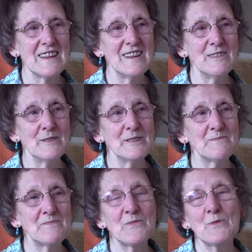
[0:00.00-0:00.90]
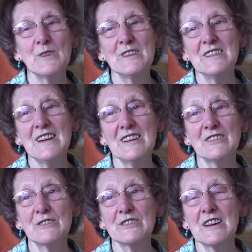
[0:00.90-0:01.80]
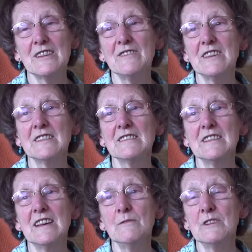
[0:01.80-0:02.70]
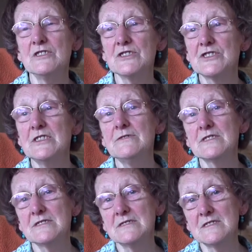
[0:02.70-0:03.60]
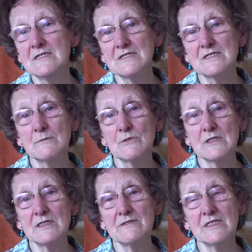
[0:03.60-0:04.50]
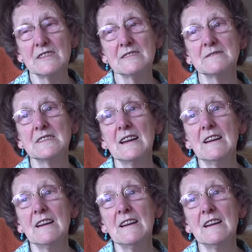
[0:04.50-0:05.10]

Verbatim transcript: Anyway, we had our time there, and then I went to Stevenston and did some relief there.